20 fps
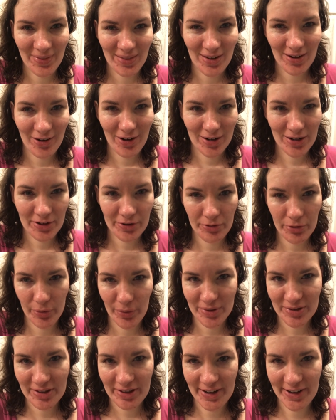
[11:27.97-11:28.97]
luckily we
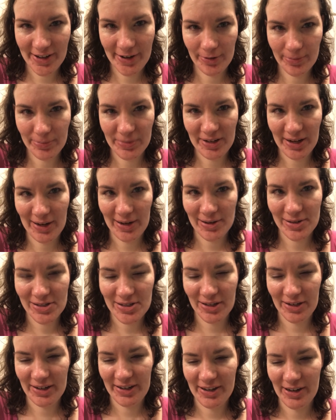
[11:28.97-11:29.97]
went to the help desk,
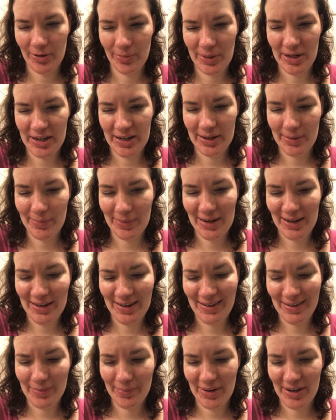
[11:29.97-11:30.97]
and he helped me get
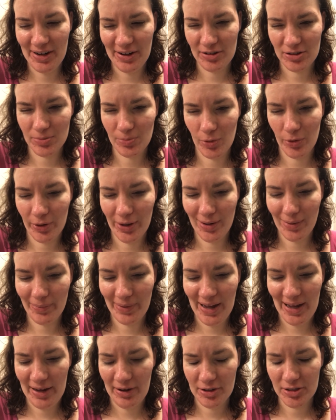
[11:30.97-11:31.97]
my next boarding
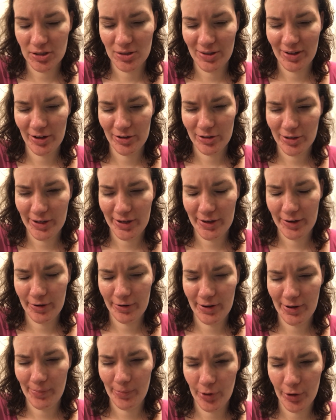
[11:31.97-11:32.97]
pass. Delta had
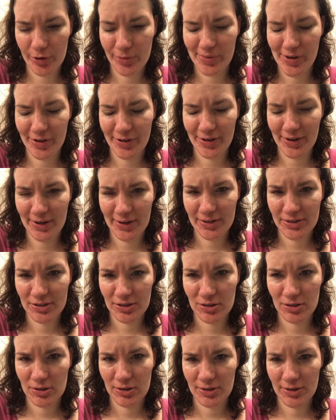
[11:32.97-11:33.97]
already booked me on the
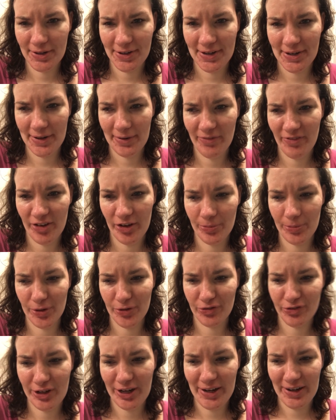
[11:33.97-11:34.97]
next available
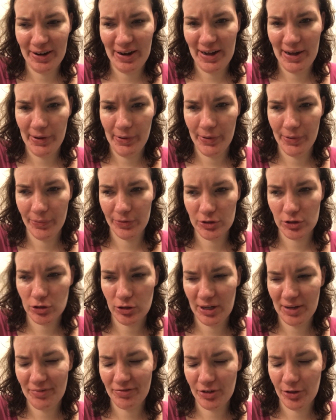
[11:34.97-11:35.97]
flight out, which
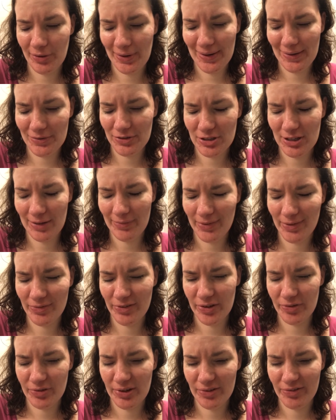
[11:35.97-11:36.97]
left around
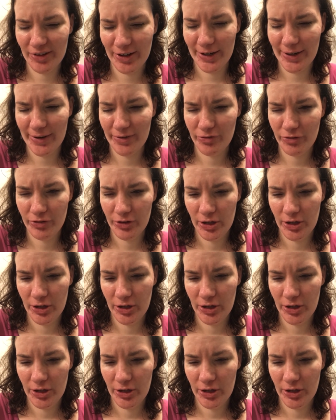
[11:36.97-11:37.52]
7:55.